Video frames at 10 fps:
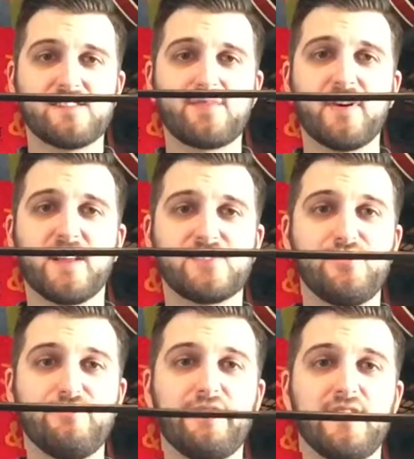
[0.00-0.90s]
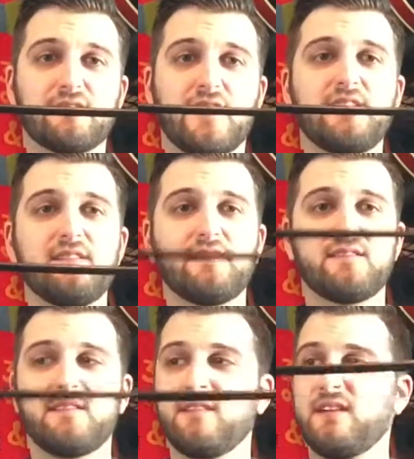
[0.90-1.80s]
know, it's probably like 2 feet, right?
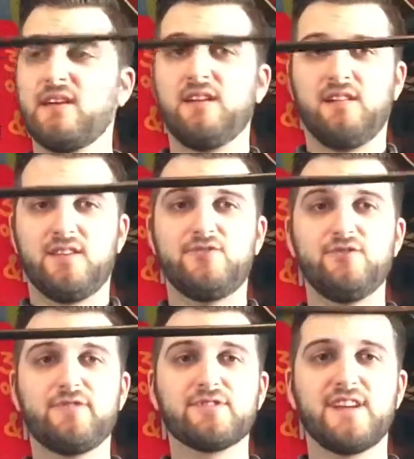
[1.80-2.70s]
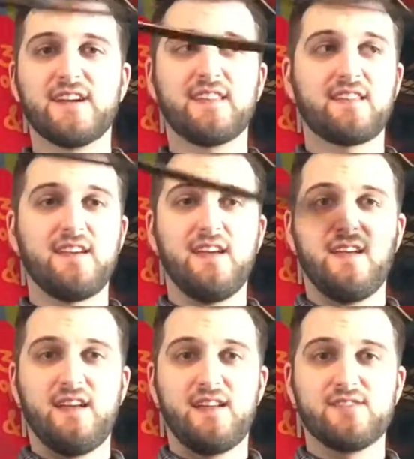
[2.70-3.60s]
A 2-foot length,
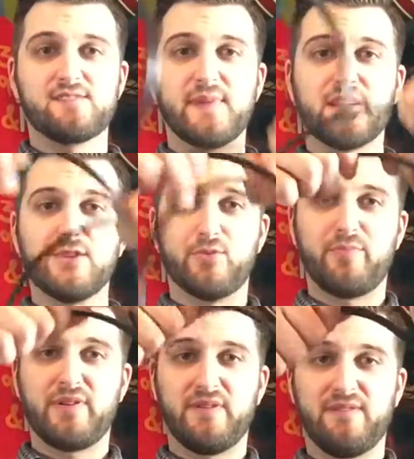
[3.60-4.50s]
and you just make a loop.